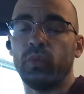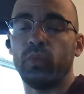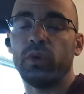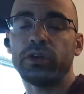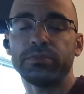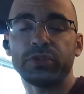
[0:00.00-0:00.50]

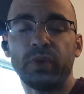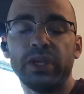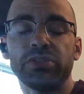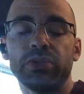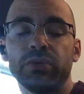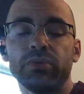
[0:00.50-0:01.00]
Welcome to
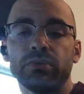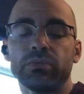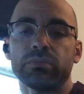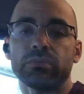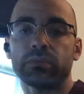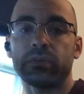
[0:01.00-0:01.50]
week two
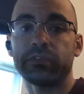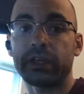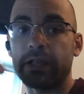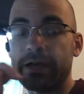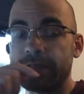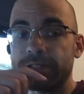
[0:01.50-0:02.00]
of the
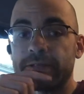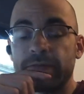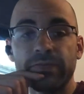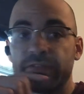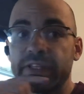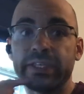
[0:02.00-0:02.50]
class.
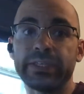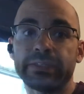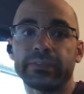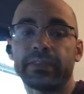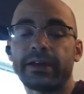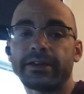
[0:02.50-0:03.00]
Hopefully
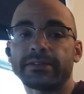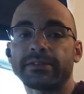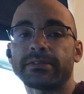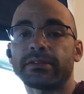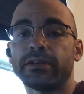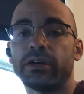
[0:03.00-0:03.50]

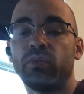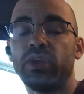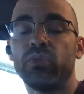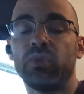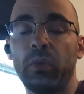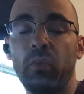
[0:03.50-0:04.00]
last
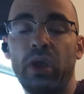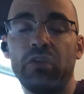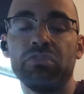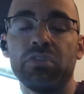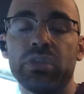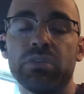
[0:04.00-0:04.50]
week went well
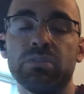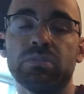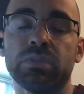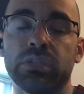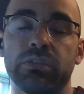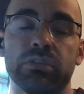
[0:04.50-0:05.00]
for you
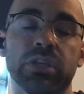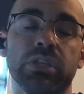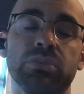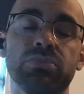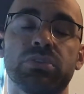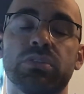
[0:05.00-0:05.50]
and you're
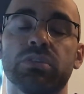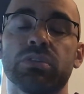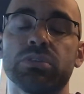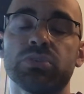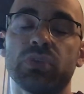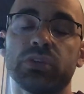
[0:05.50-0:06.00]
getting used to
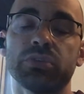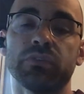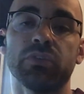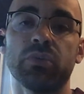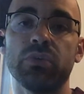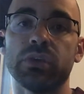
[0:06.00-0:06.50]
the structure of
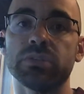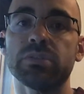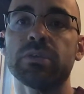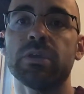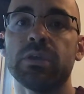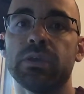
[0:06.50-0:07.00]
the
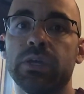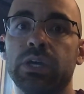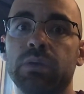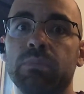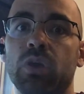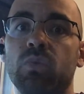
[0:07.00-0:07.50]
course.
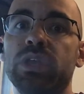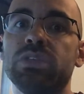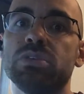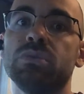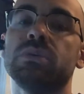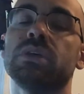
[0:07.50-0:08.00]
Week
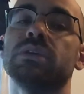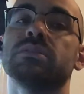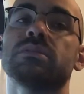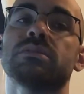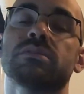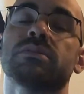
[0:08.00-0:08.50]
two
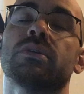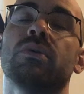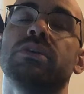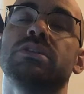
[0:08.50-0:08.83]
is going